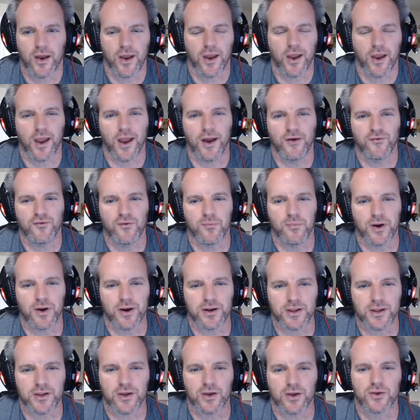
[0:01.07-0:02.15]
Hey
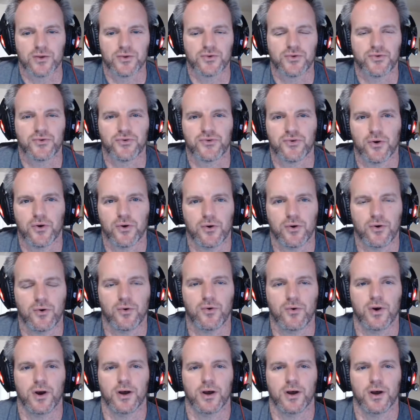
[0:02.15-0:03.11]
everybody, so